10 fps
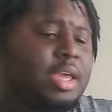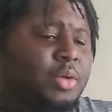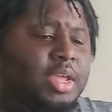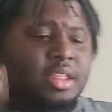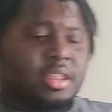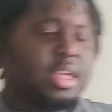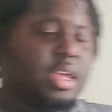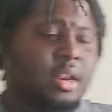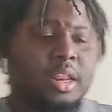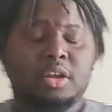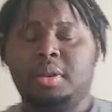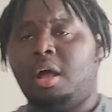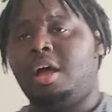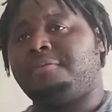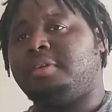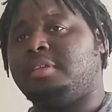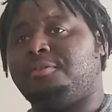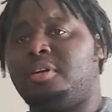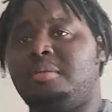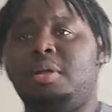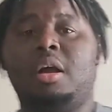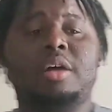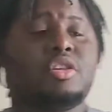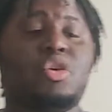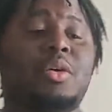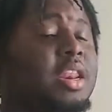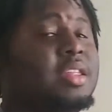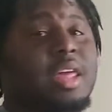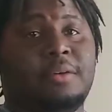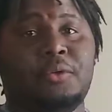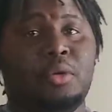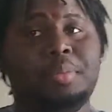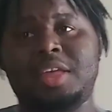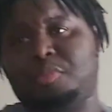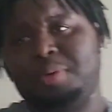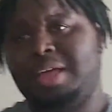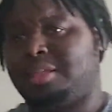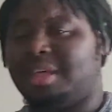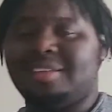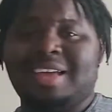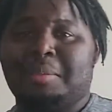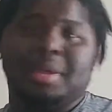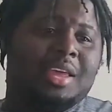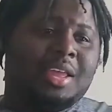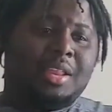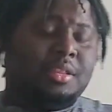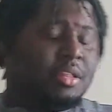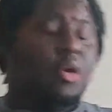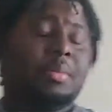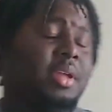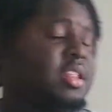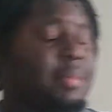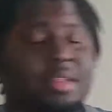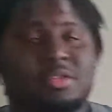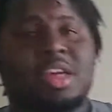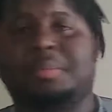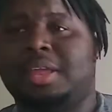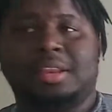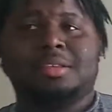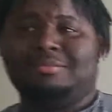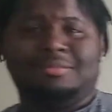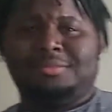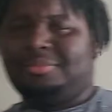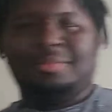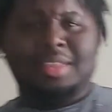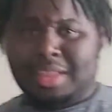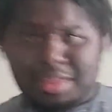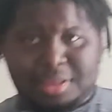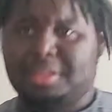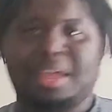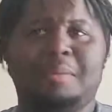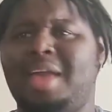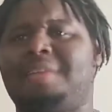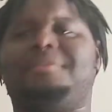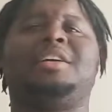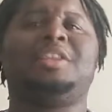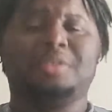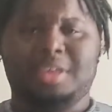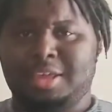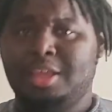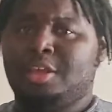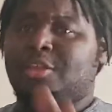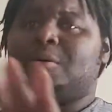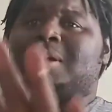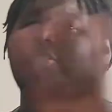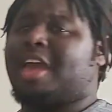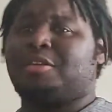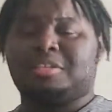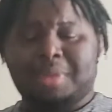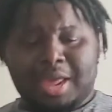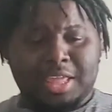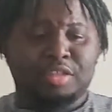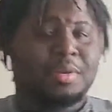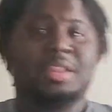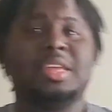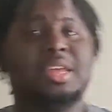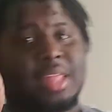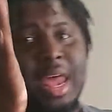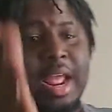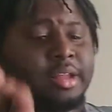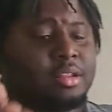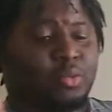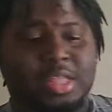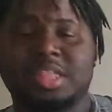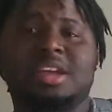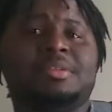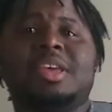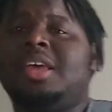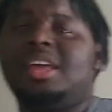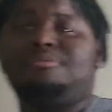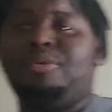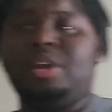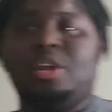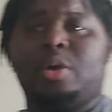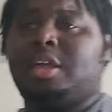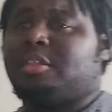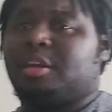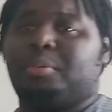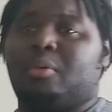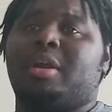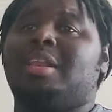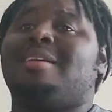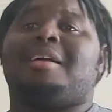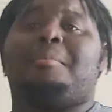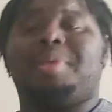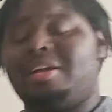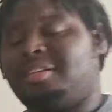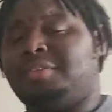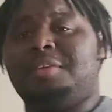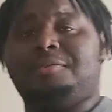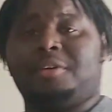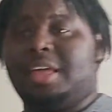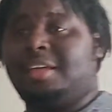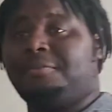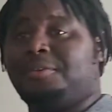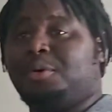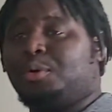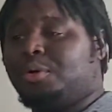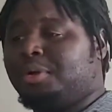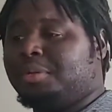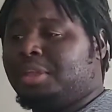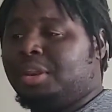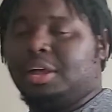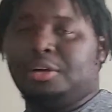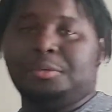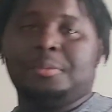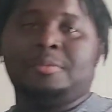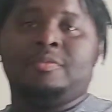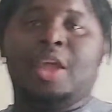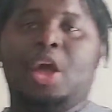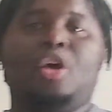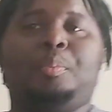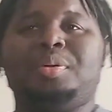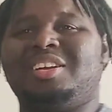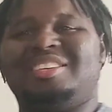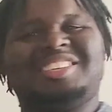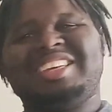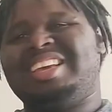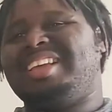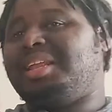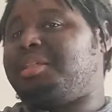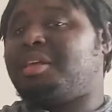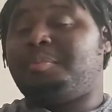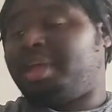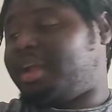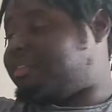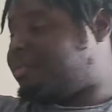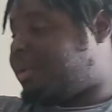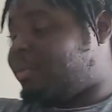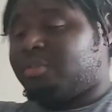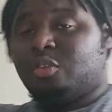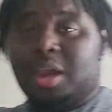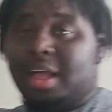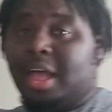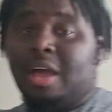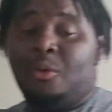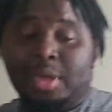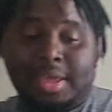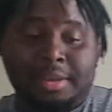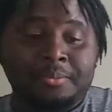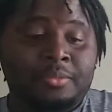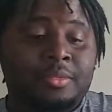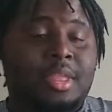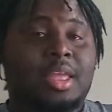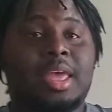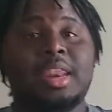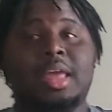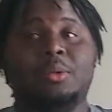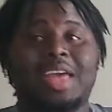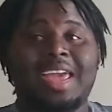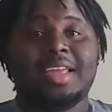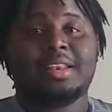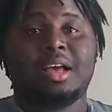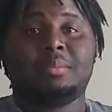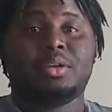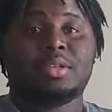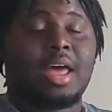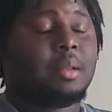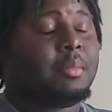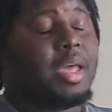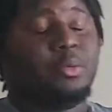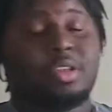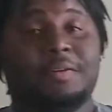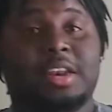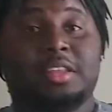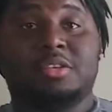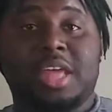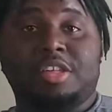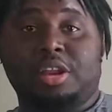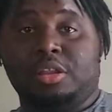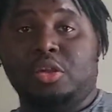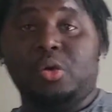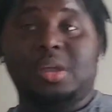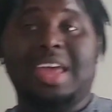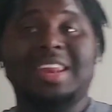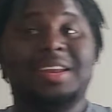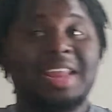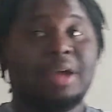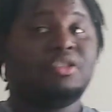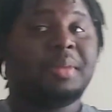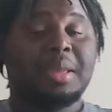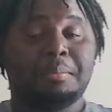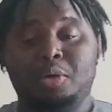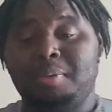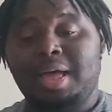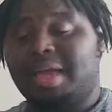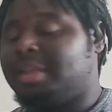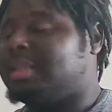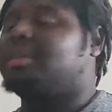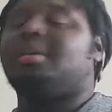We get to see a little bit of offense from Garza, showing that he's not a full bitch, but at the same time, this is going against Tommaso Ciampa, and this is the comeback. Fuck no, kid. You got to shine on somebody else, because he gives that ass with him. It's pretty quick. It's to the point. Comparatively for you know, openers, this compared to what I got with AEW Dynamite, with the fact that there was actually a story and a narrative being built behind it,